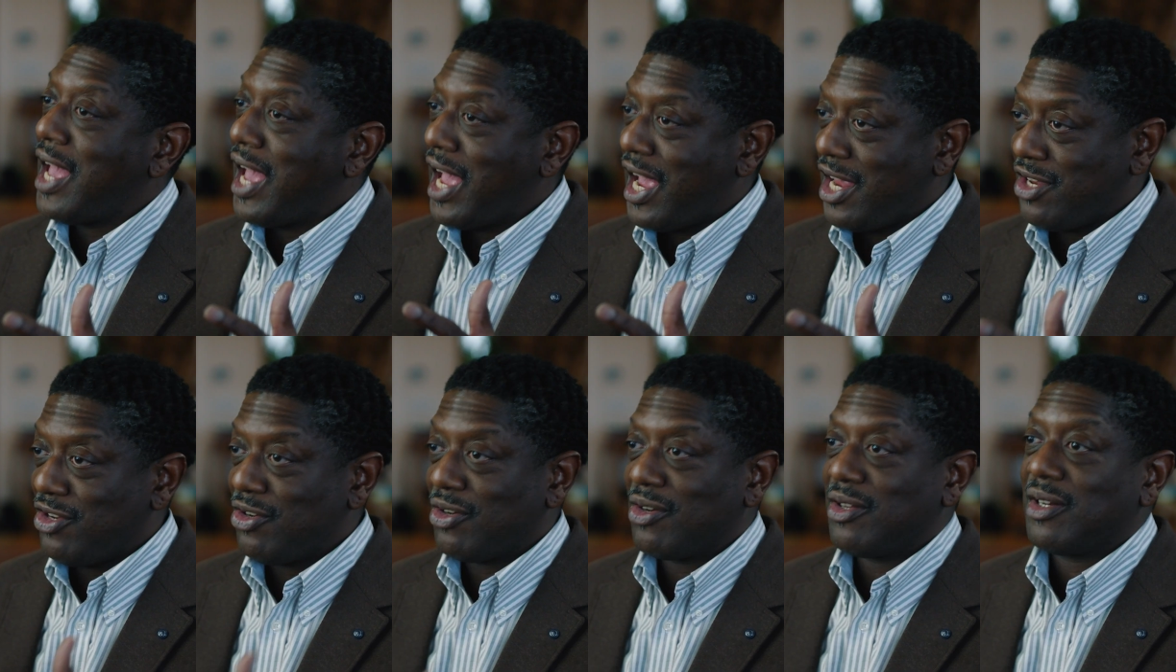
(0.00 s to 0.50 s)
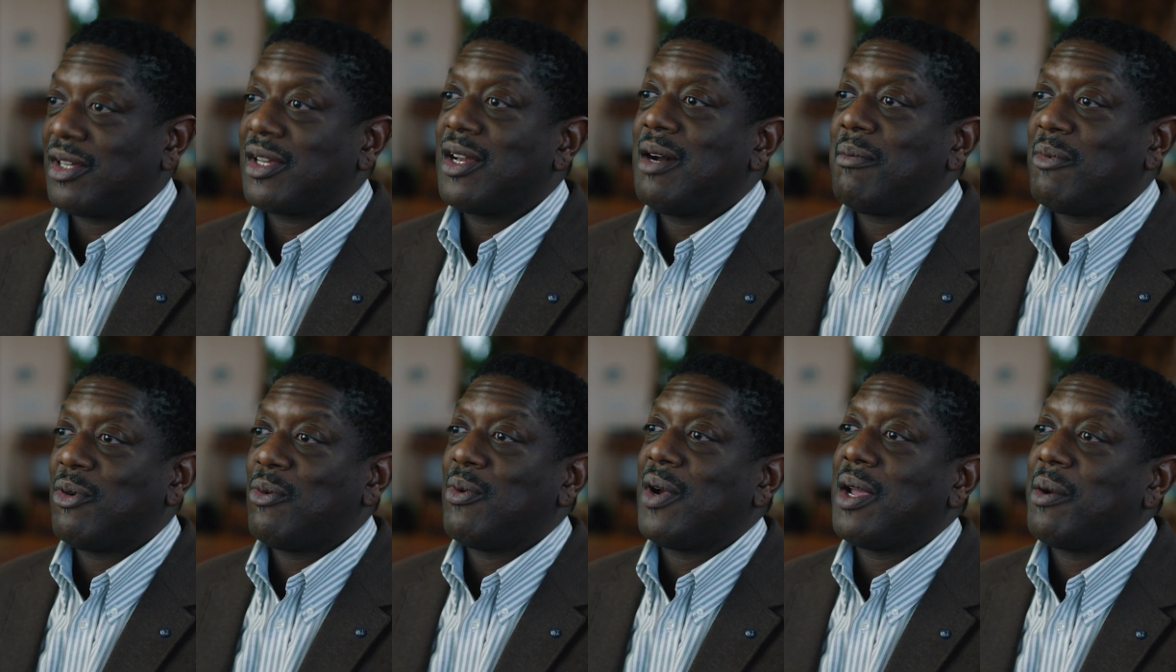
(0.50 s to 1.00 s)
and you're gonna
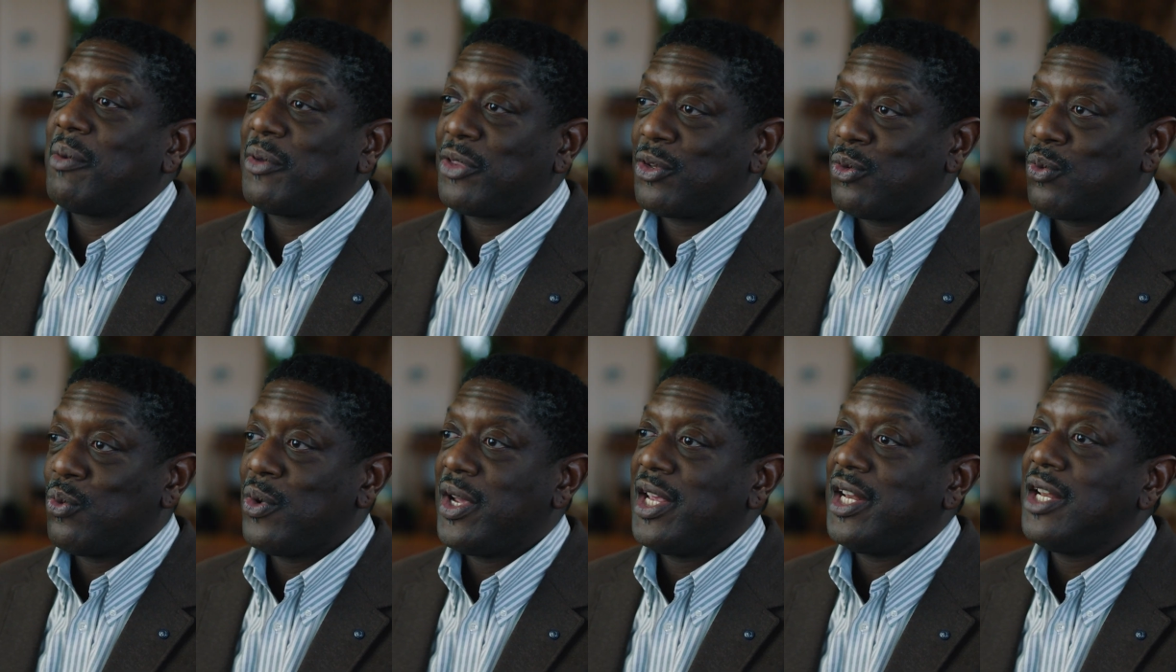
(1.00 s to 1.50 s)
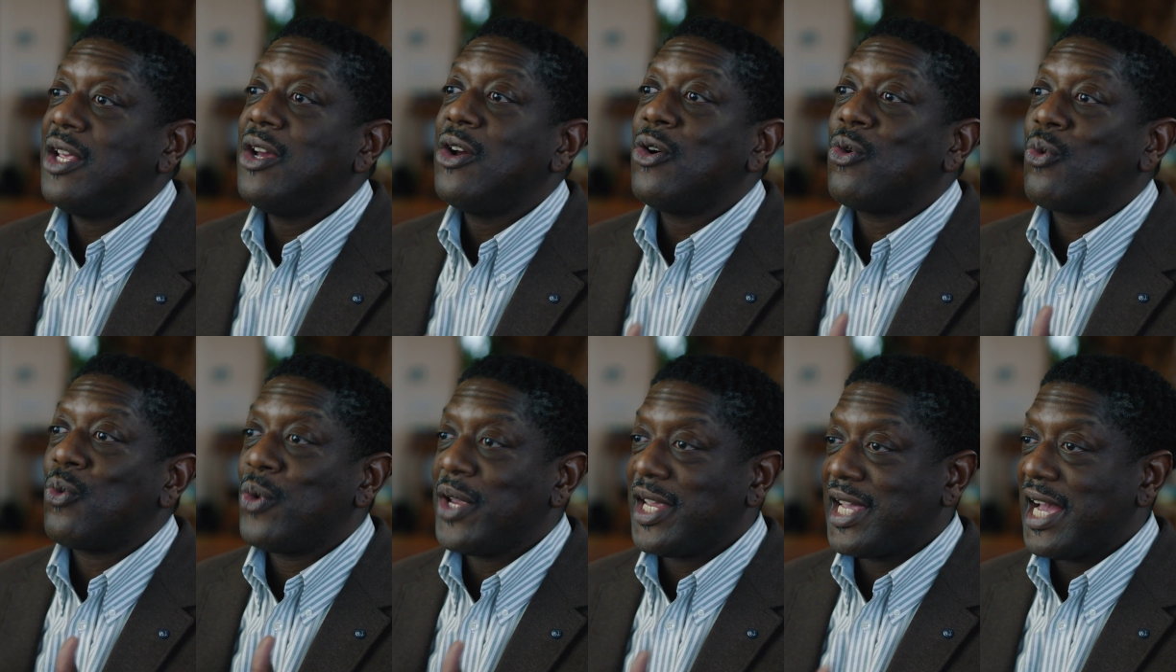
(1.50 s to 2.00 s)
come away with a win.
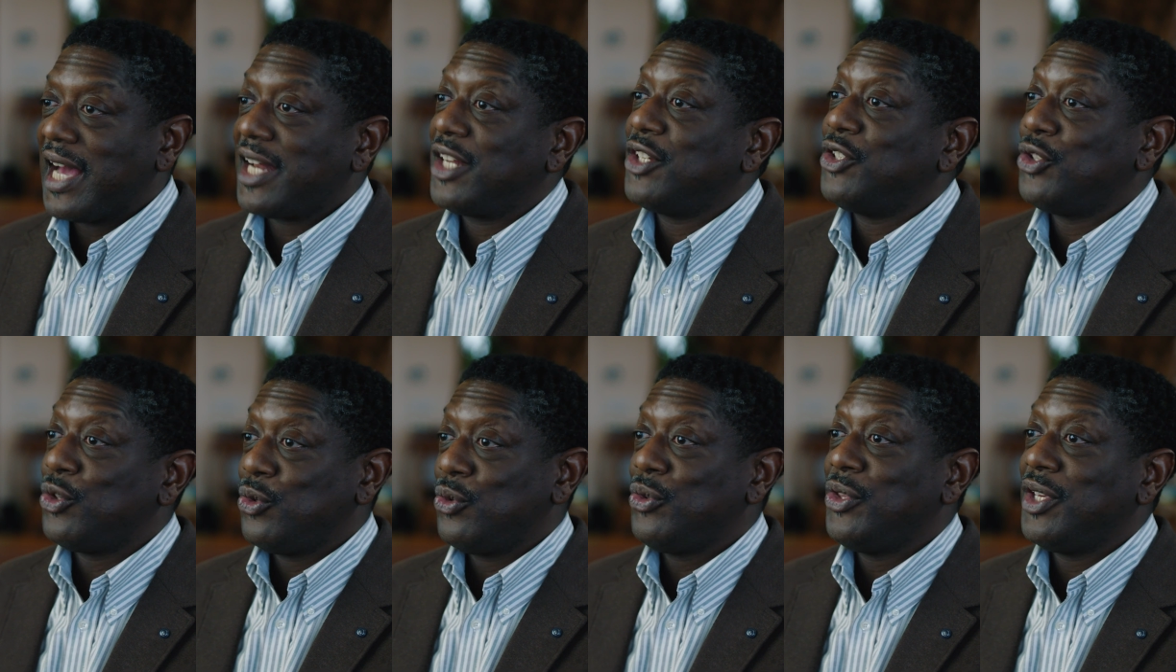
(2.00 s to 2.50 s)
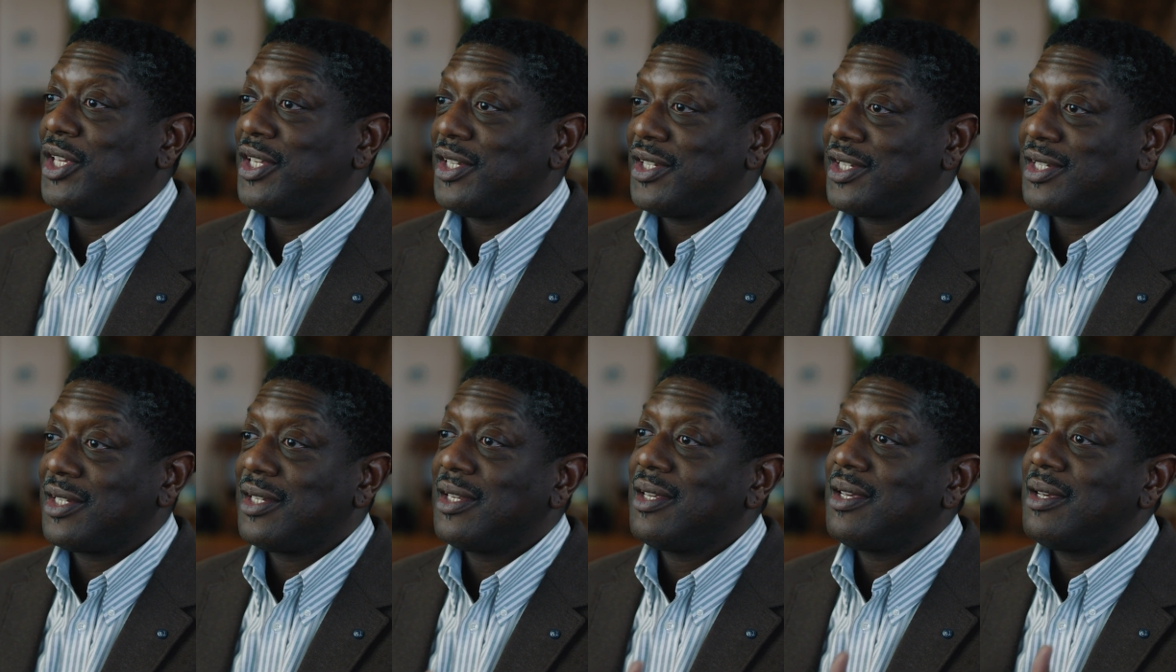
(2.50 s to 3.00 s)
We gotta do
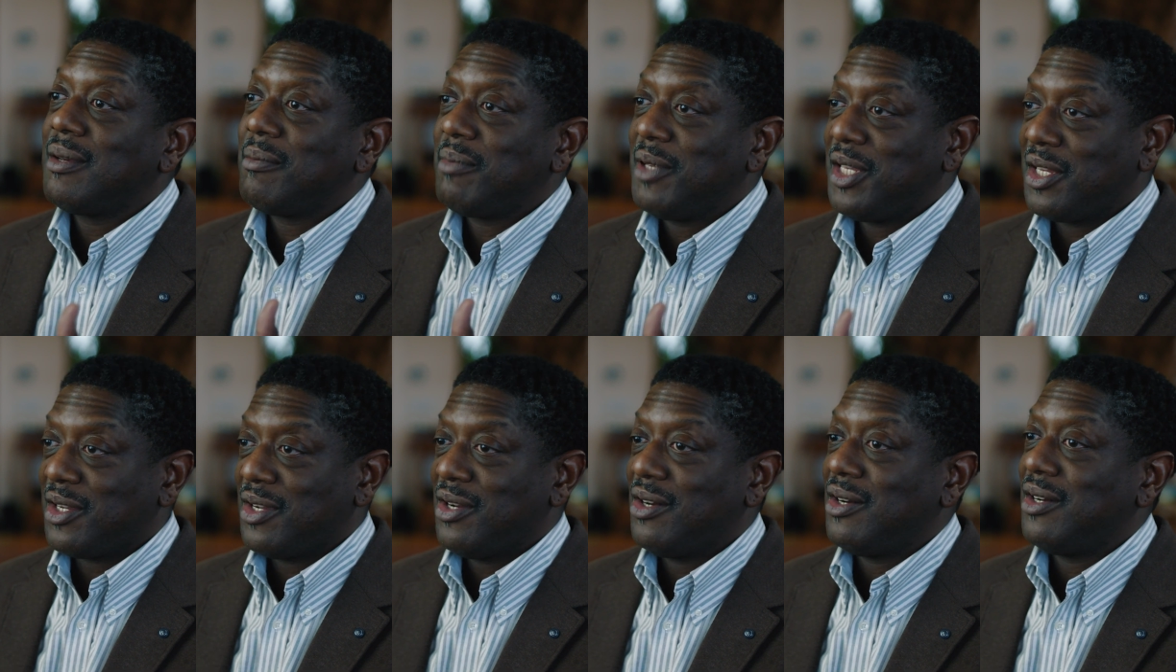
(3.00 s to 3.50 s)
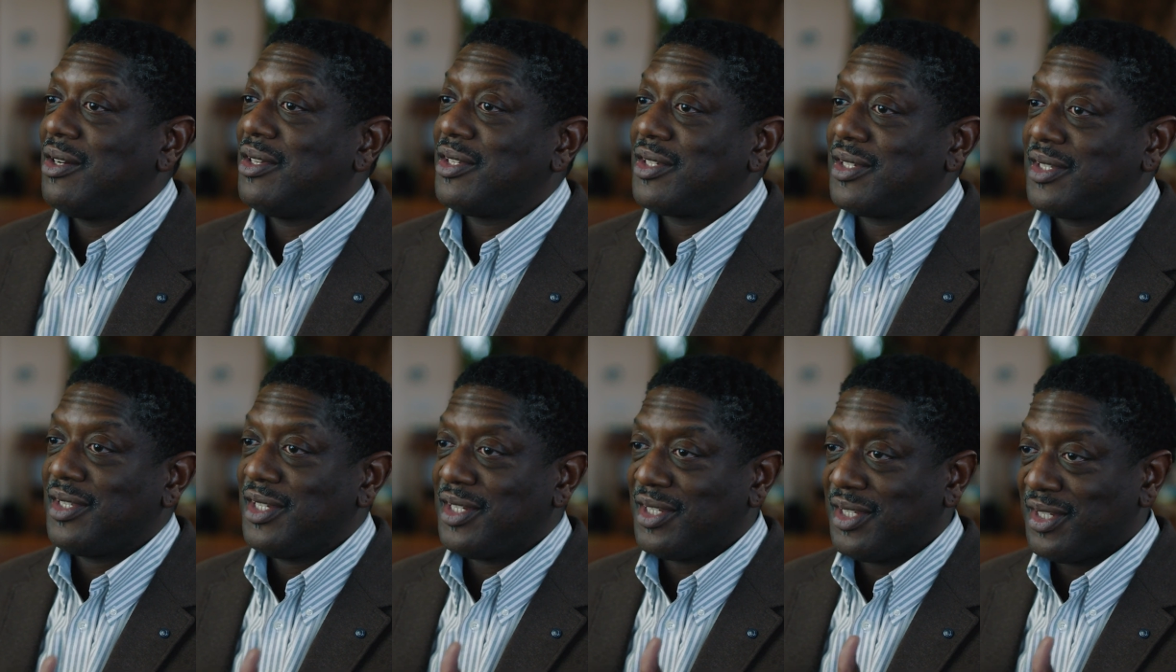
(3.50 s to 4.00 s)
this
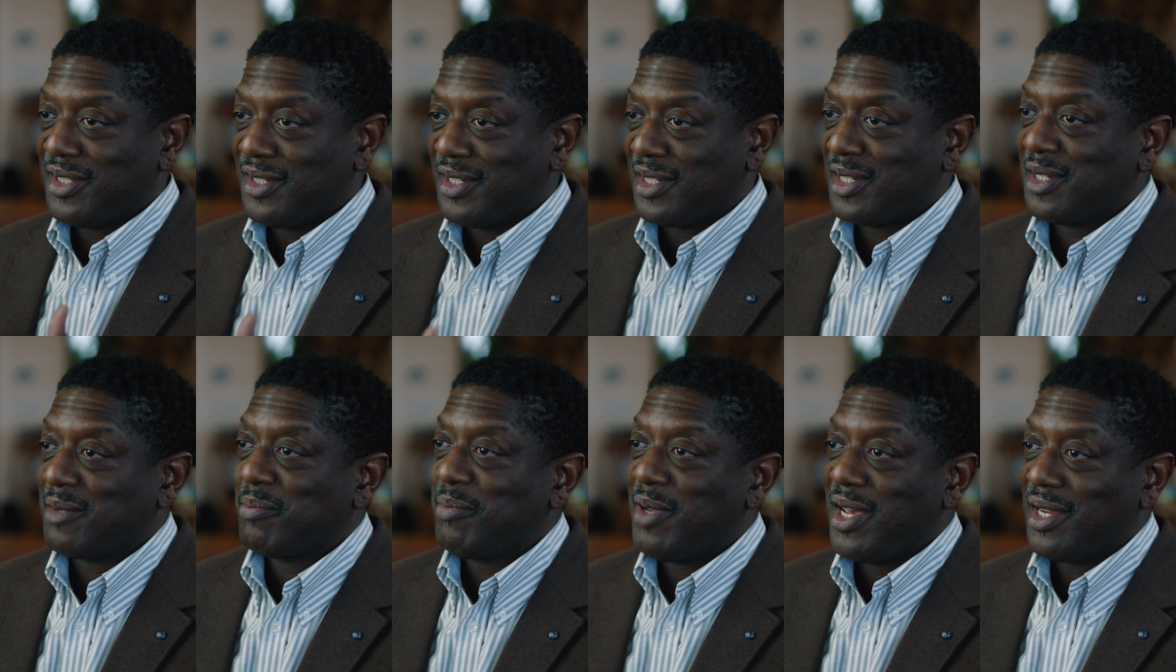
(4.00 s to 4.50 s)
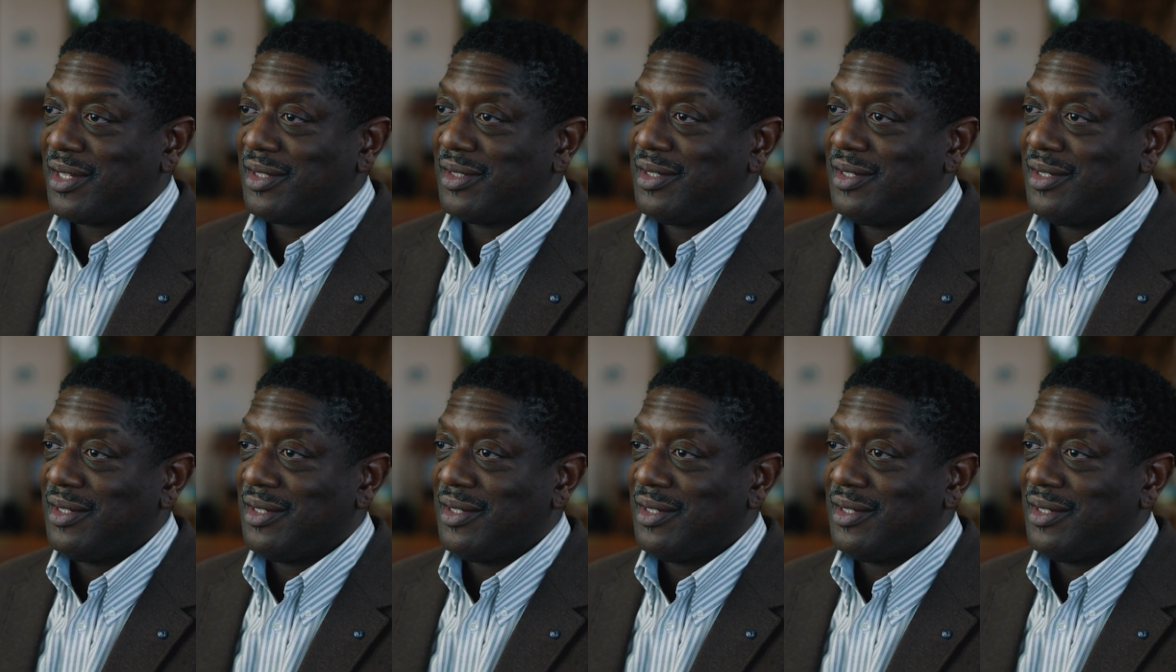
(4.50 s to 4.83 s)
because this is expected.